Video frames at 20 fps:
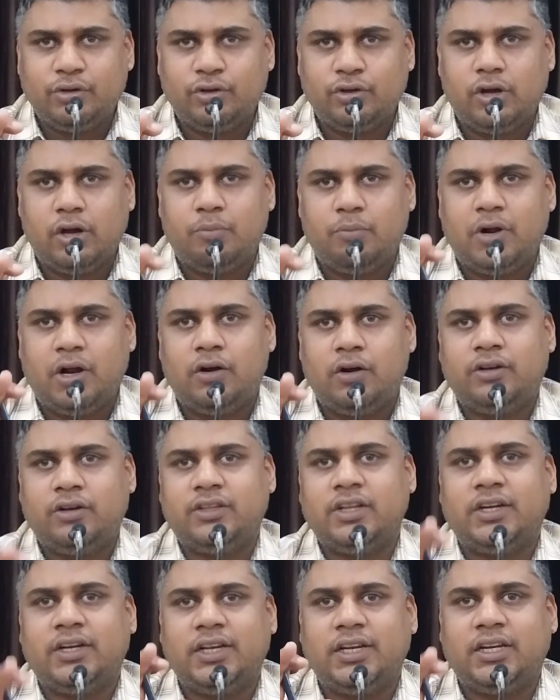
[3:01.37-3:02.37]
to know about
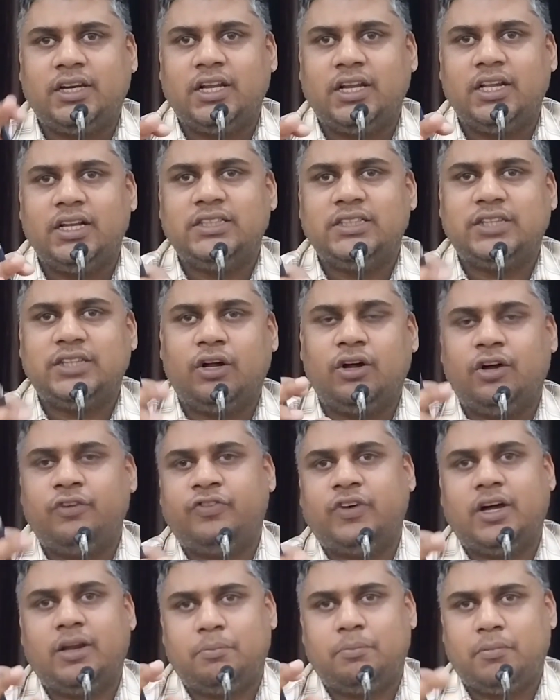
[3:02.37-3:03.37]
the details of
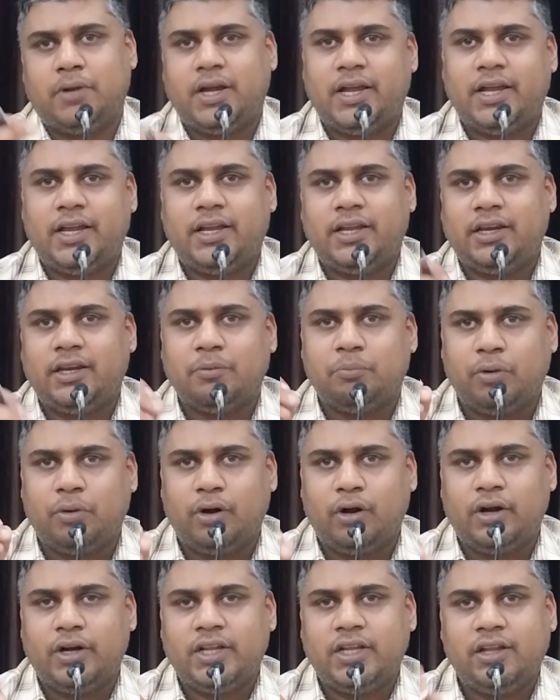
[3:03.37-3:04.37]
our mind,
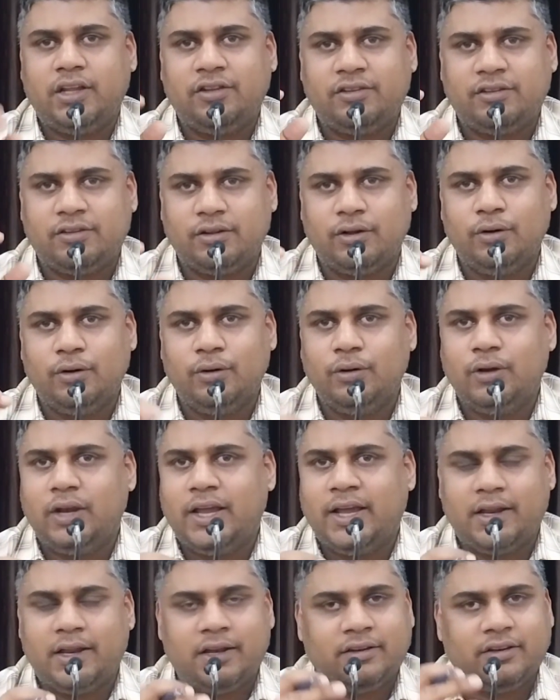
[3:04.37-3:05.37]
body, soul,
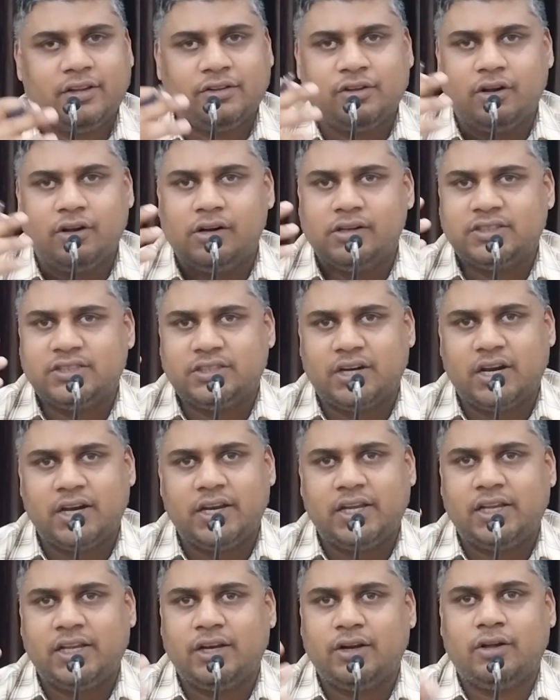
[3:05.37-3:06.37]
and the thoughts
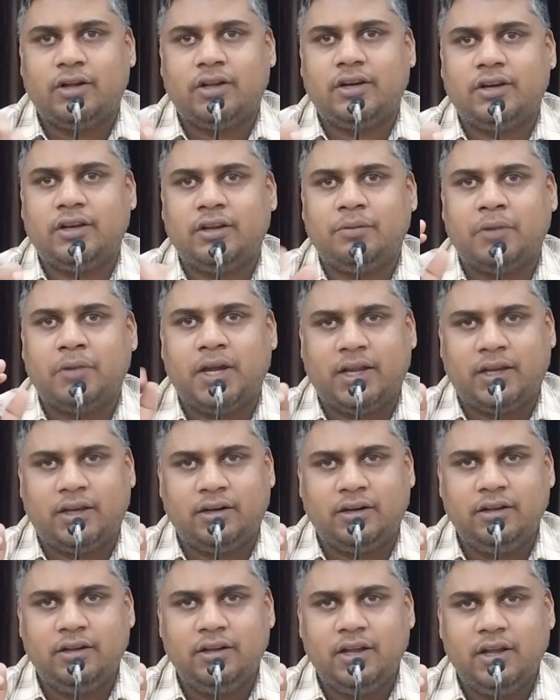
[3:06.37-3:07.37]
running in our
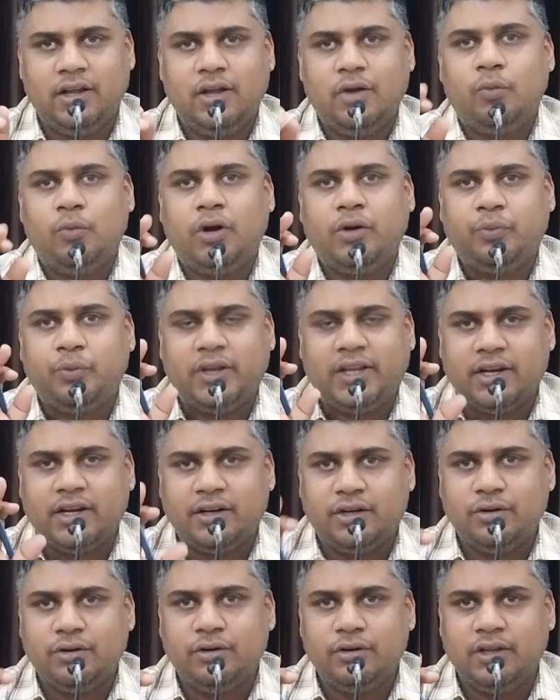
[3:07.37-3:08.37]
mind, what we
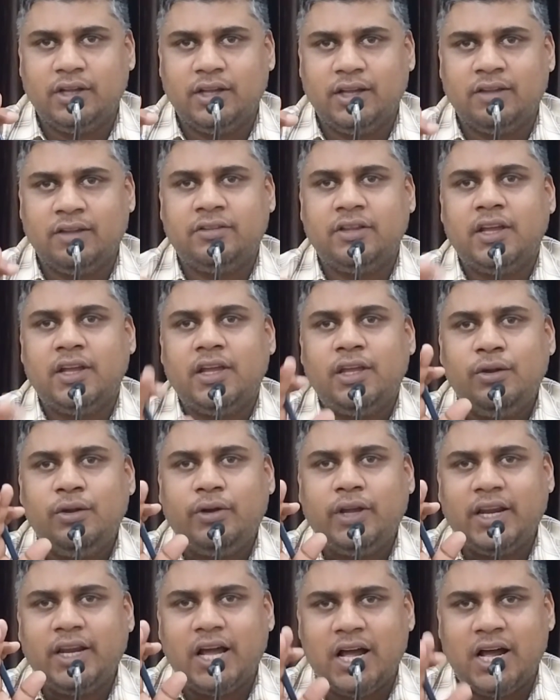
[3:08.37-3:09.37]
can do is you
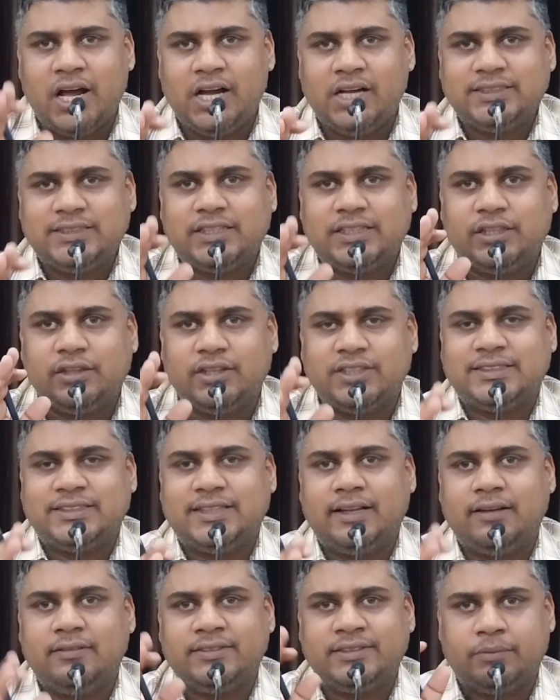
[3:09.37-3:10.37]
can ask
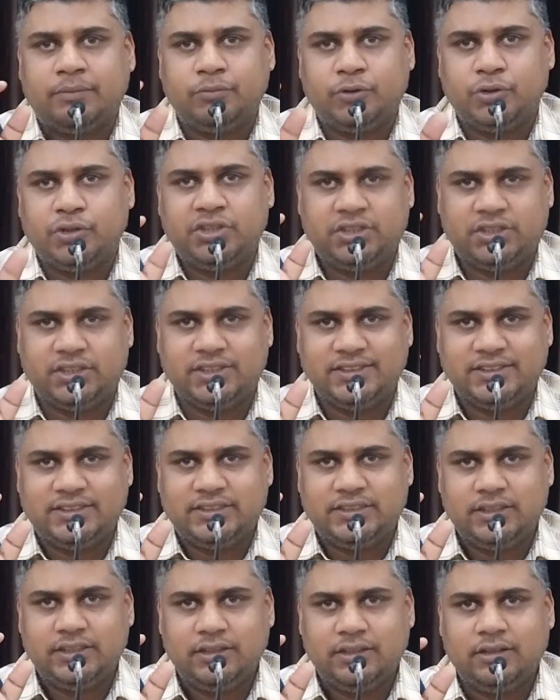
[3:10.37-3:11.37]
yourself some
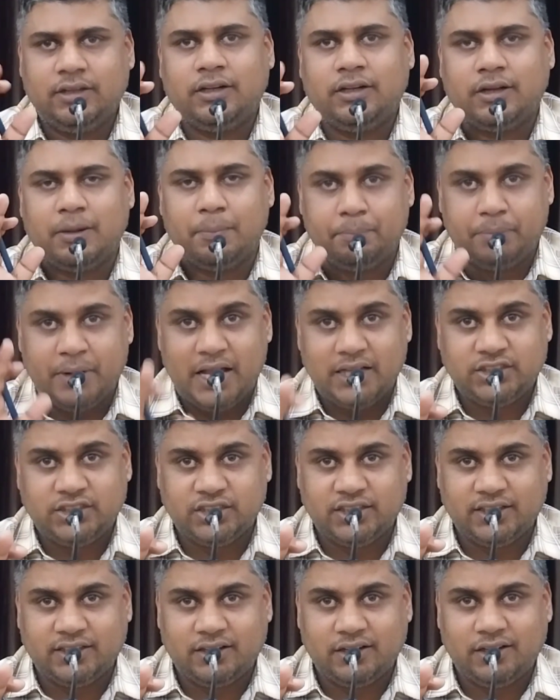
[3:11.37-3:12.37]
questions
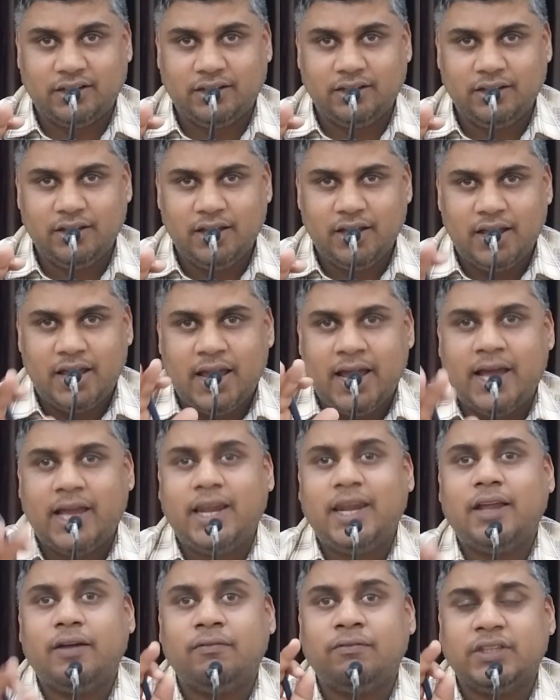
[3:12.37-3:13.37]
compassionately
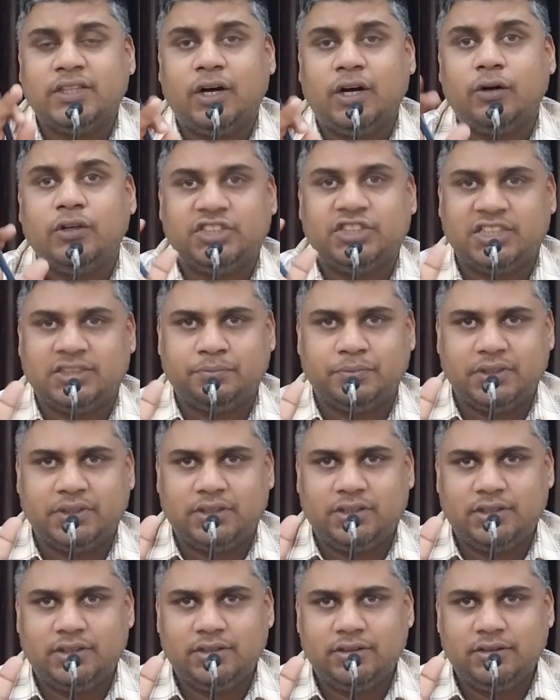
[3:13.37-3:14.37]
and without
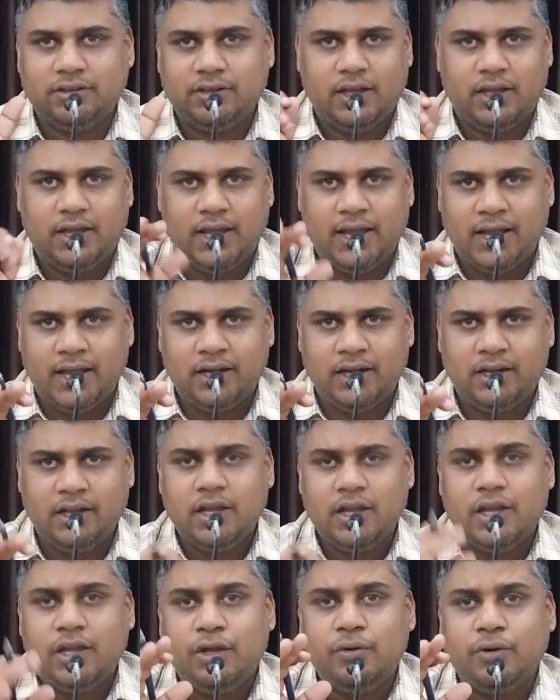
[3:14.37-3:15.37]
judgment. And
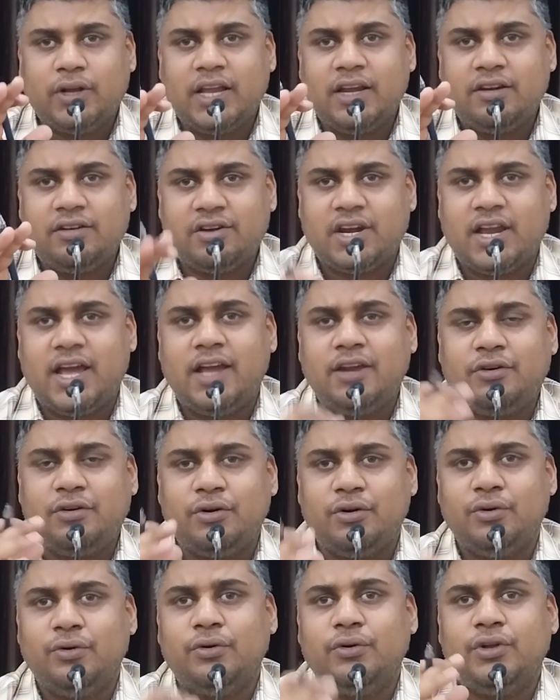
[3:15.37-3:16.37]
you can try to
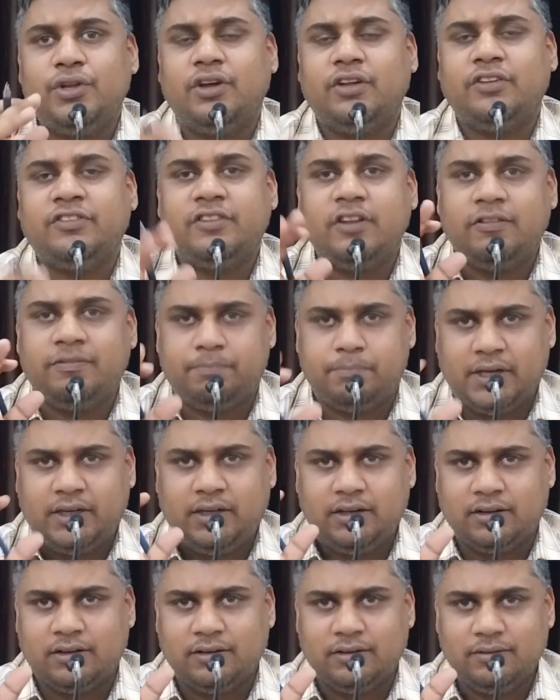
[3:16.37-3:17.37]
know yourself
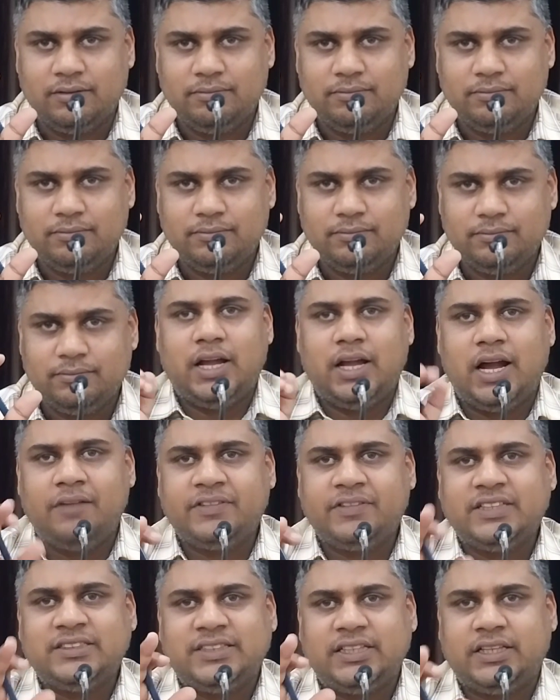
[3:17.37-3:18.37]
better.
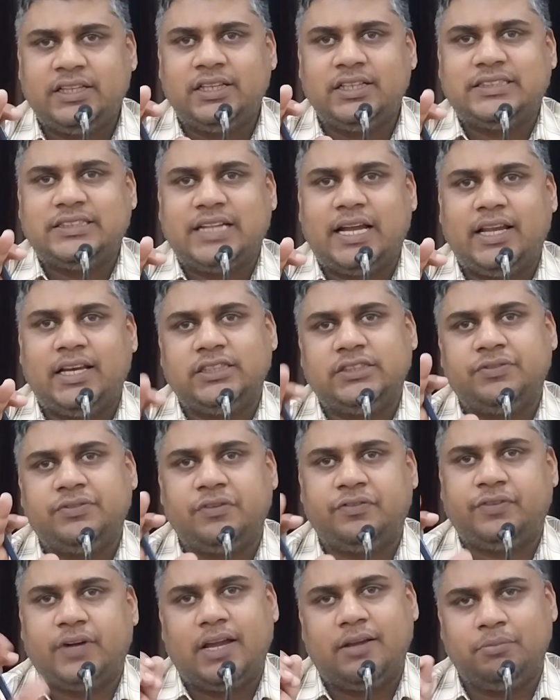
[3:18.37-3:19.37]
After sitting in silence
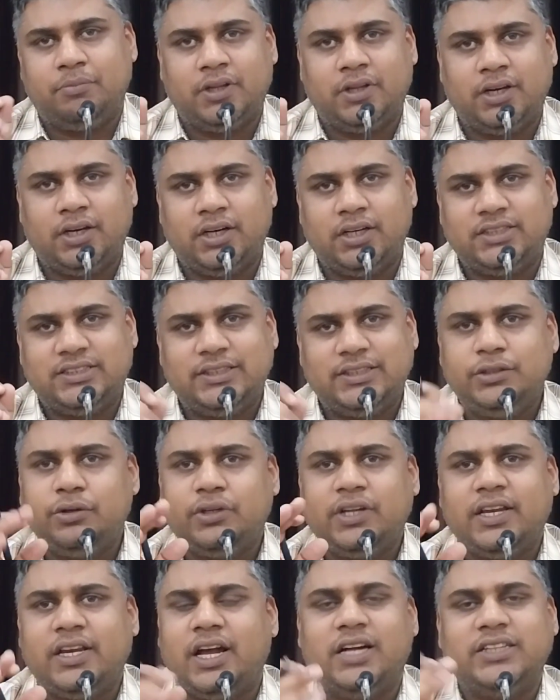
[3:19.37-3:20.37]
for 5 minutes,
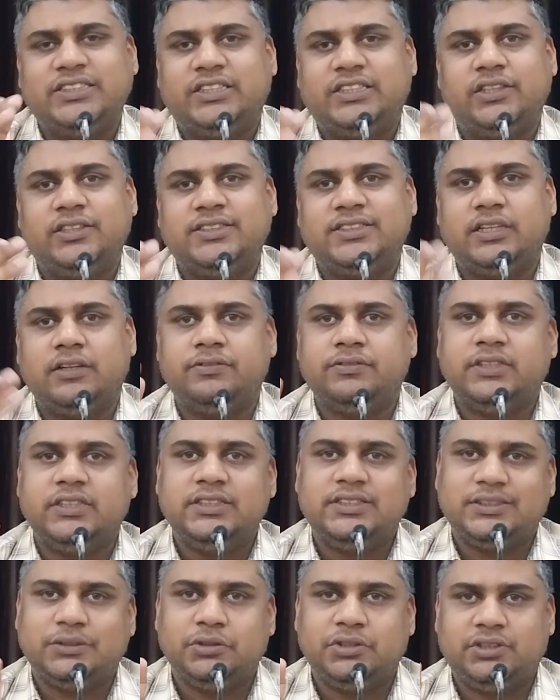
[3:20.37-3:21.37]
you can ask yourself
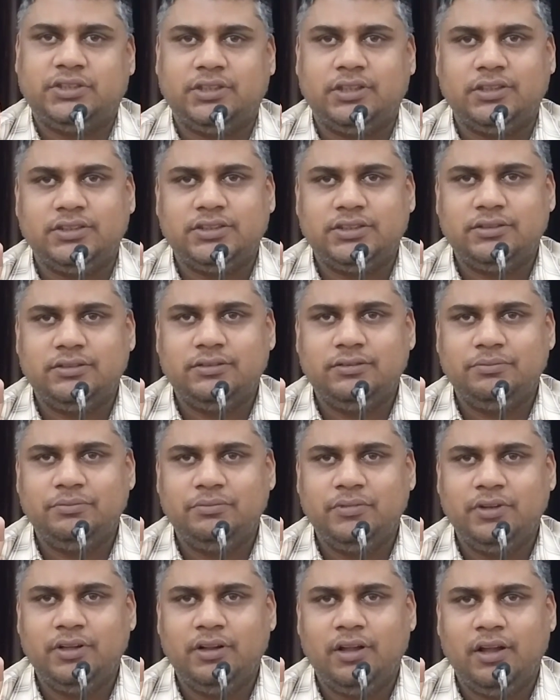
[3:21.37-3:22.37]
these questions.
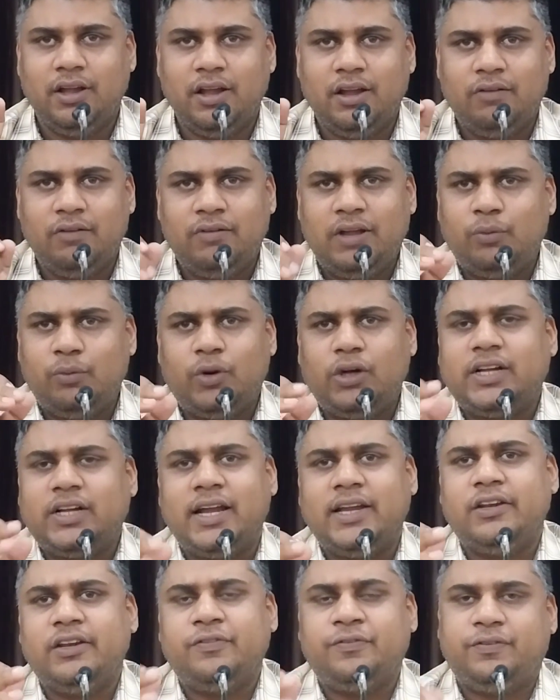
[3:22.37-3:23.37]
Well, what
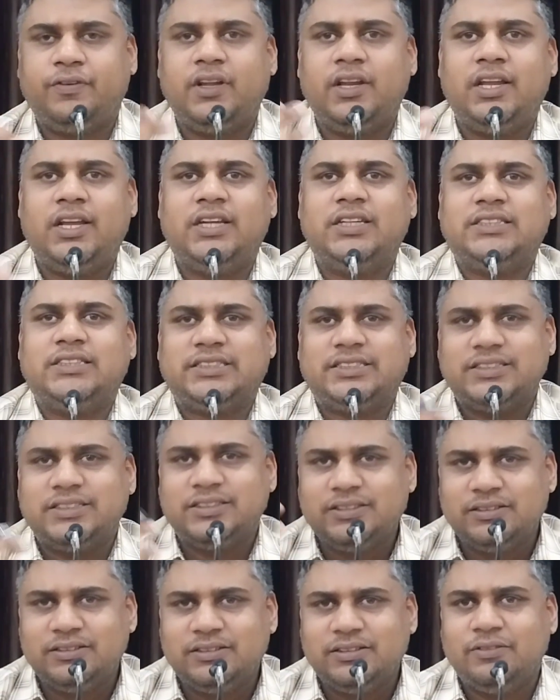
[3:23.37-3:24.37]
kind of
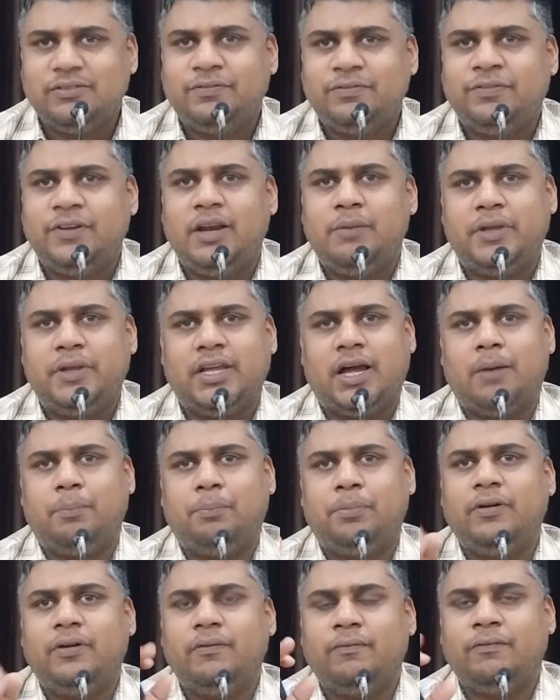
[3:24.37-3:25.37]
feelings fill me
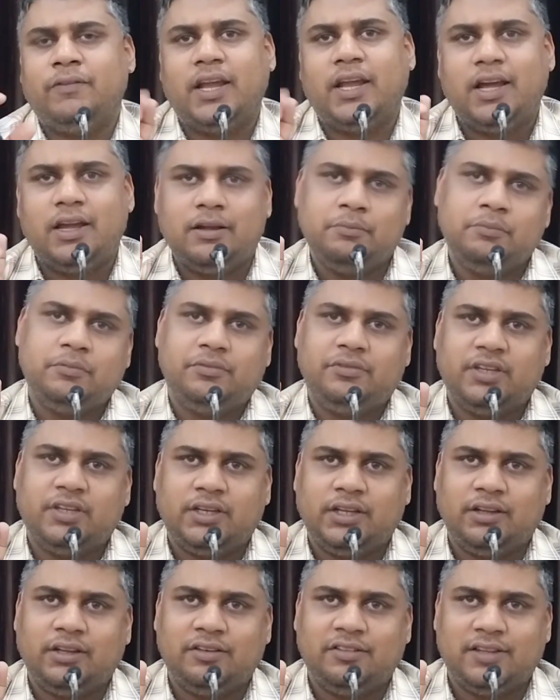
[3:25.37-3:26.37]
up when I am
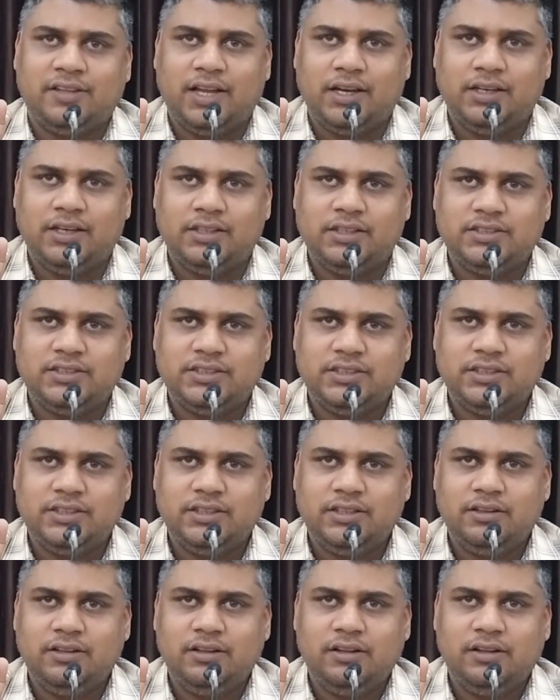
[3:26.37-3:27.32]
sitting in silence?